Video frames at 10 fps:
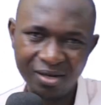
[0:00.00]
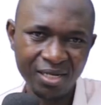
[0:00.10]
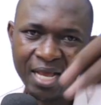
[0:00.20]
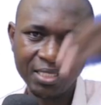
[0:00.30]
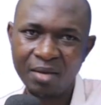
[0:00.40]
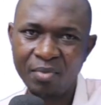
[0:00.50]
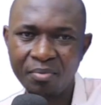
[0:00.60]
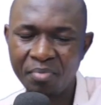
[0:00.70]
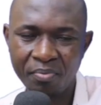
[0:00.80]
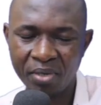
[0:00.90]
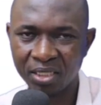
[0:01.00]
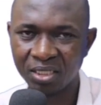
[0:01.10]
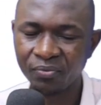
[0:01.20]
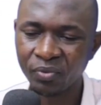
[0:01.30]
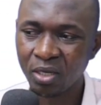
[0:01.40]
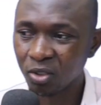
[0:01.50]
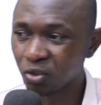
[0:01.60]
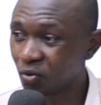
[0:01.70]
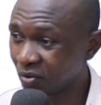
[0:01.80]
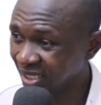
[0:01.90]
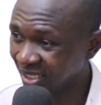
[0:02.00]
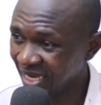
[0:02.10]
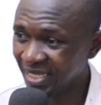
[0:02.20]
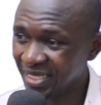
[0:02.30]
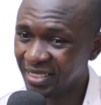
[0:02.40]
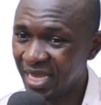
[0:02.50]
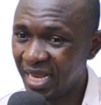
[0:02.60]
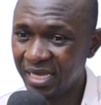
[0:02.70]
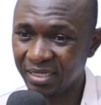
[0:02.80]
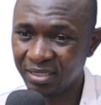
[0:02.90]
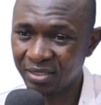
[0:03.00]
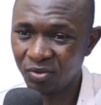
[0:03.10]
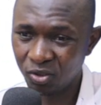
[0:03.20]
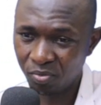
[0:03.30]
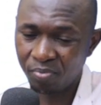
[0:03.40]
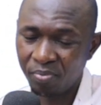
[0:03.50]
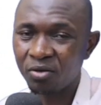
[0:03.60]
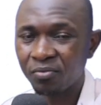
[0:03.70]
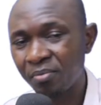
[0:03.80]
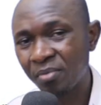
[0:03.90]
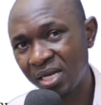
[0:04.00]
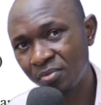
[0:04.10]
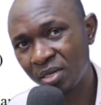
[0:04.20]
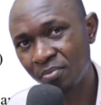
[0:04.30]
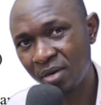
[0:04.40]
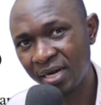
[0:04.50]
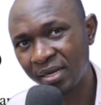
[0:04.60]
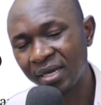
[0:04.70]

Just come and be picked. So to retain this talent, which should be part of the management plan,